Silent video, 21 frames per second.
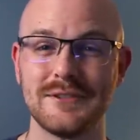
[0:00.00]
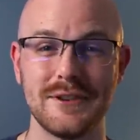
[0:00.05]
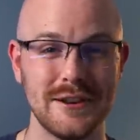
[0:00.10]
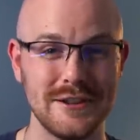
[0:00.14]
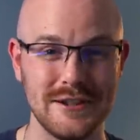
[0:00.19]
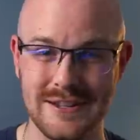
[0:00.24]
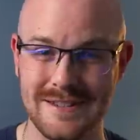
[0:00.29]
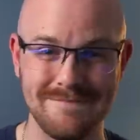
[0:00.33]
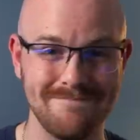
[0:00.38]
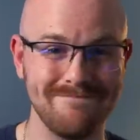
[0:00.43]
so I
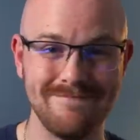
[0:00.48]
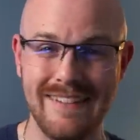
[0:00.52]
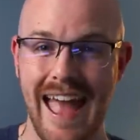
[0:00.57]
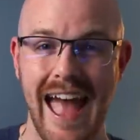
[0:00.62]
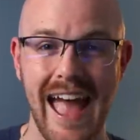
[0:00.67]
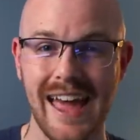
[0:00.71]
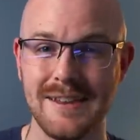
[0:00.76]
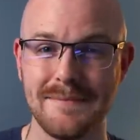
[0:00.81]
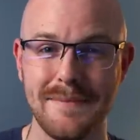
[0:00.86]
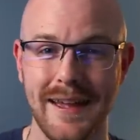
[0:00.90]
just
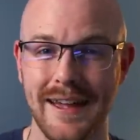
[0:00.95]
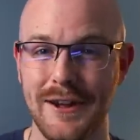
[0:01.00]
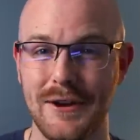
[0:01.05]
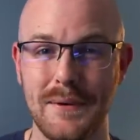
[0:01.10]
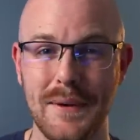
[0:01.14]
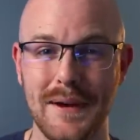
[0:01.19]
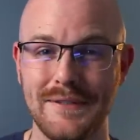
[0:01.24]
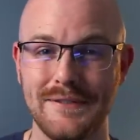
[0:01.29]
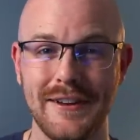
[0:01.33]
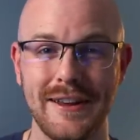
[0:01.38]
had to make a
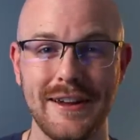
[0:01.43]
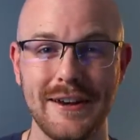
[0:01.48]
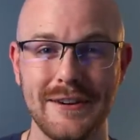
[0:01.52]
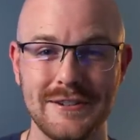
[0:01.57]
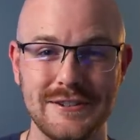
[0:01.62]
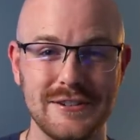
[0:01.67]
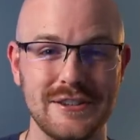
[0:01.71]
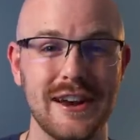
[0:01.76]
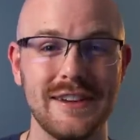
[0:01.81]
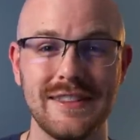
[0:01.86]
quick video
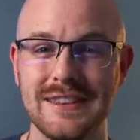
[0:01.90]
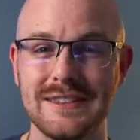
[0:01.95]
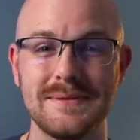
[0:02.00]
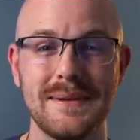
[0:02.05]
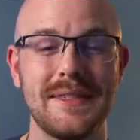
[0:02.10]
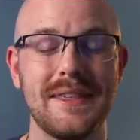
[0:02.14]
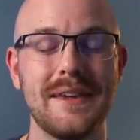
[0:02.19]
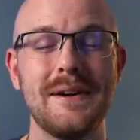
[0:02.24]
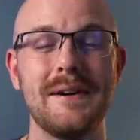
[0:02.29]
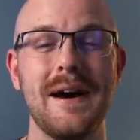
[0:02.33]
and share this
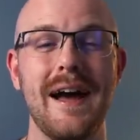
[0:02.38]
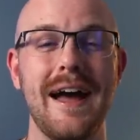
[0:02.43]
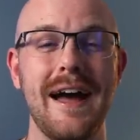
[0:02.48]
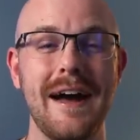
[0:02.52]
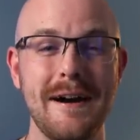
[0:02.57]
with you,